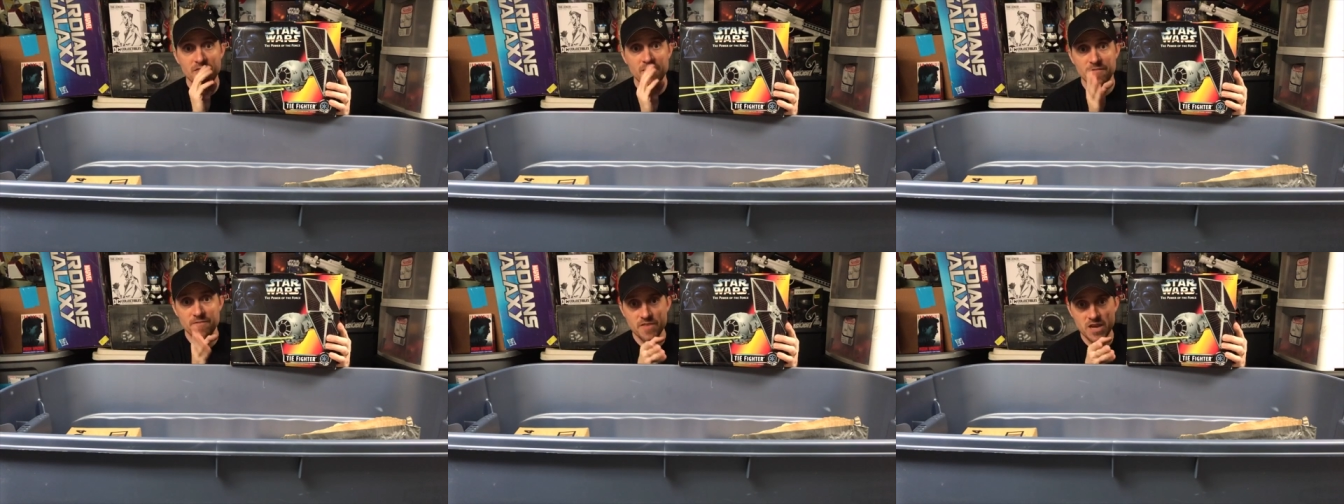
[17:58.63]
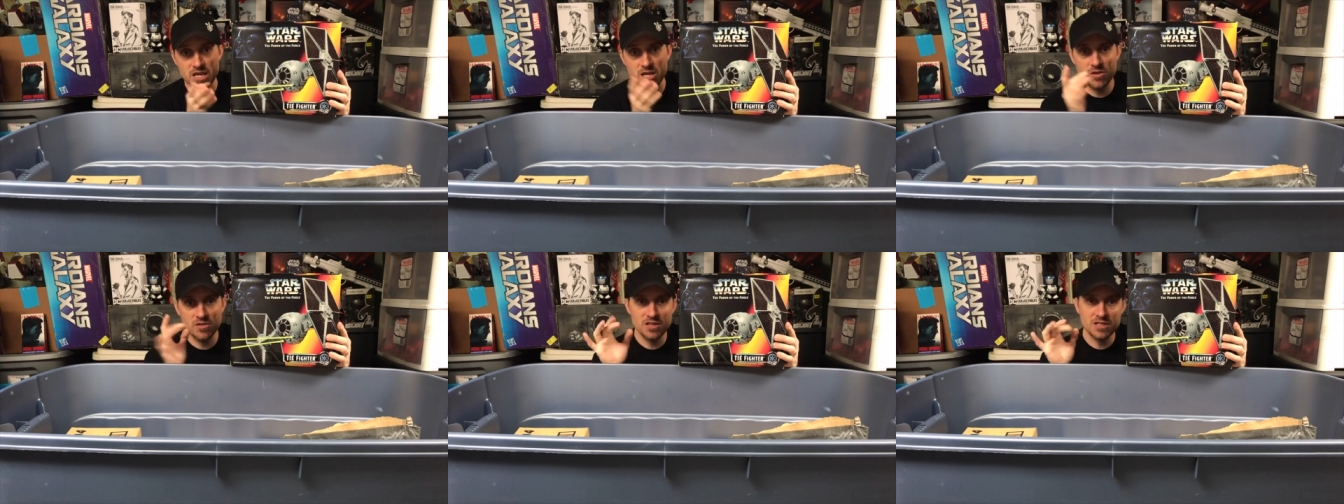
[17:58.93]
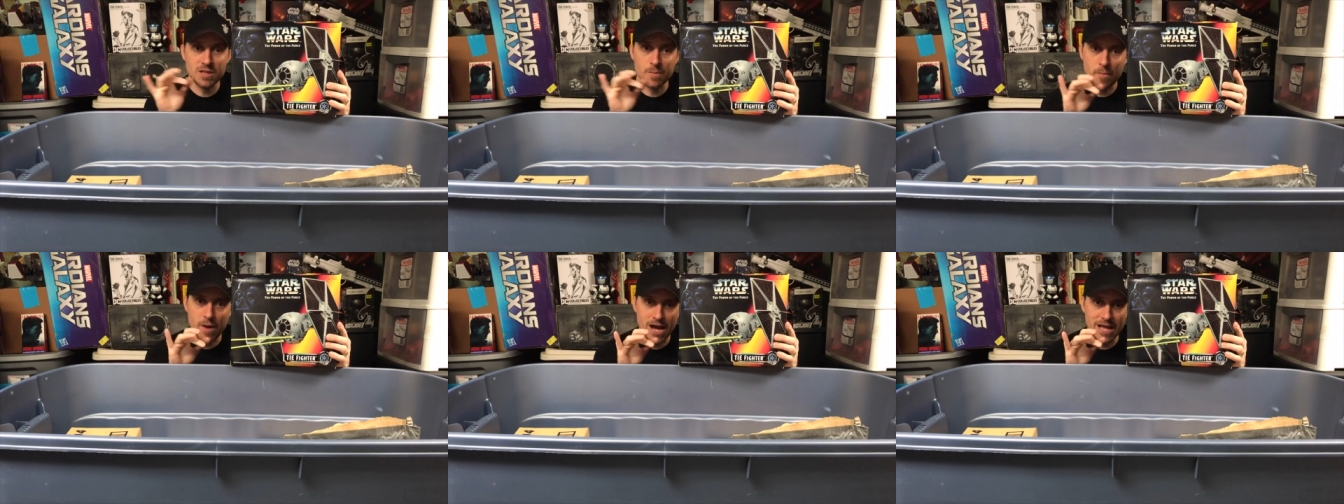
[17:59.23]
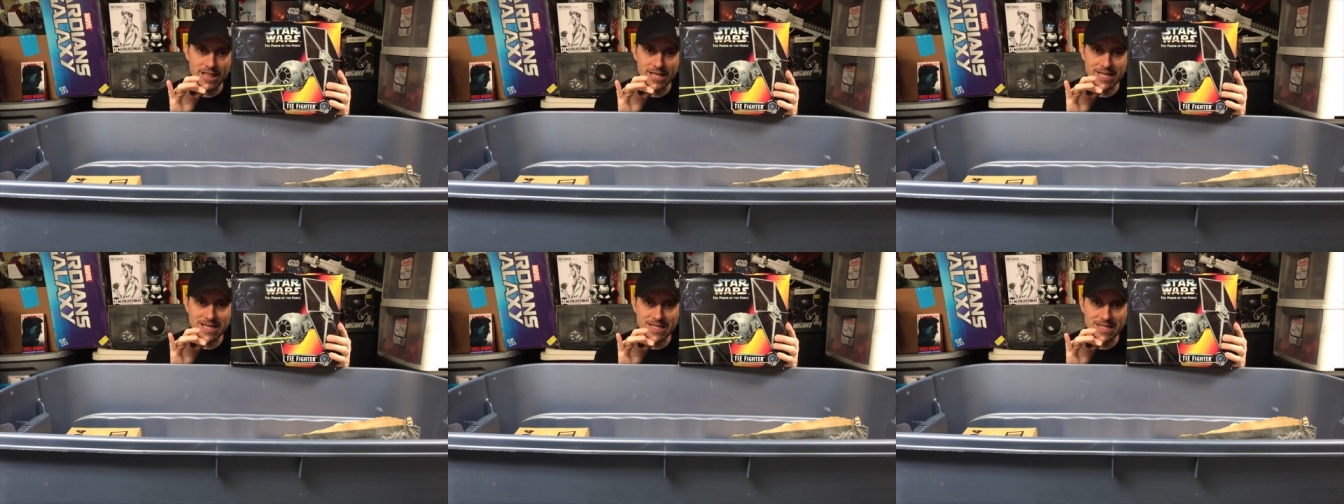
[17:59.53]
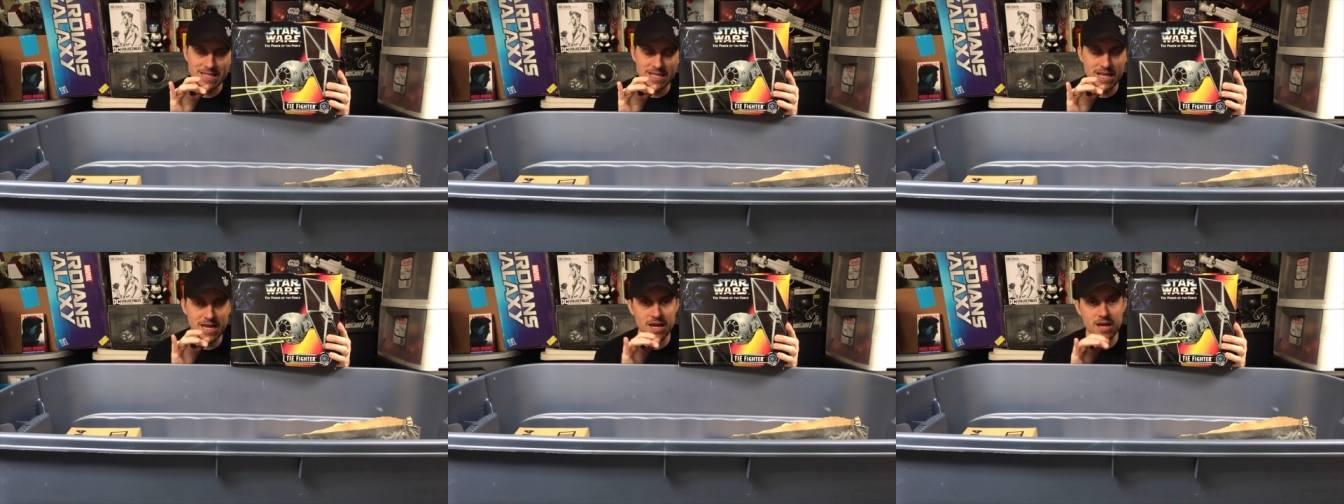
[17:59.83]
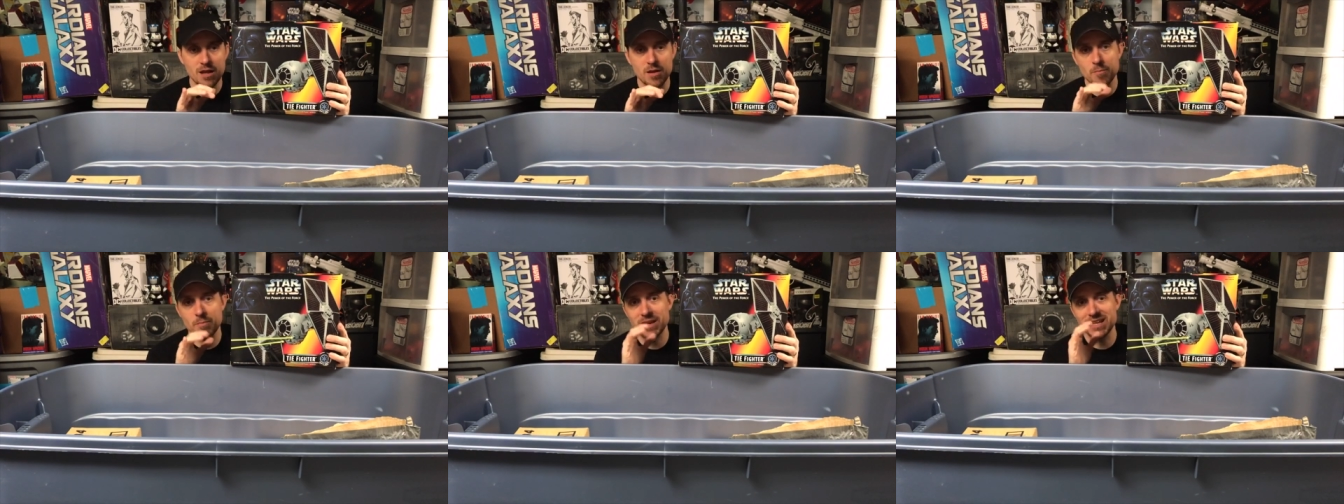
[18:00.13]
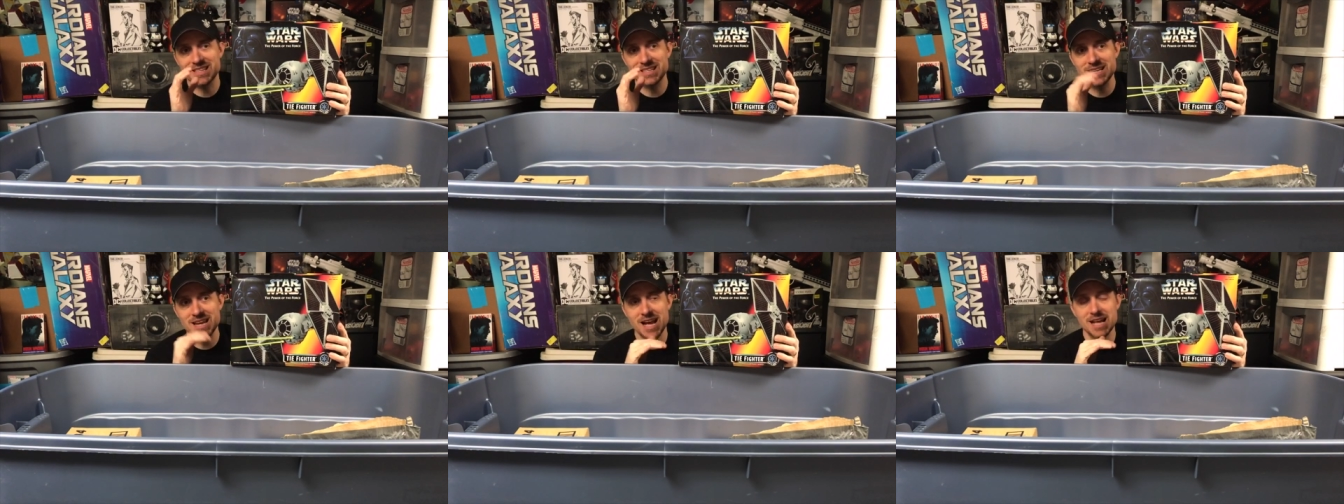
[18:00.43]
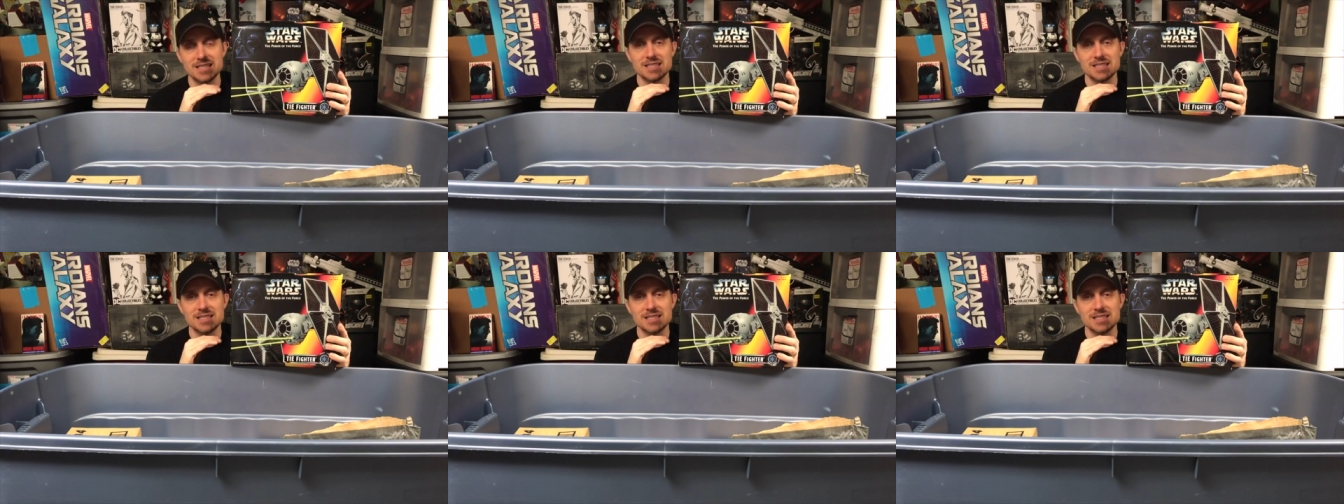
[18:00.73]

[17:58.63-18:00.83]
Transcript: figure that the pilot can sit in it, but it's not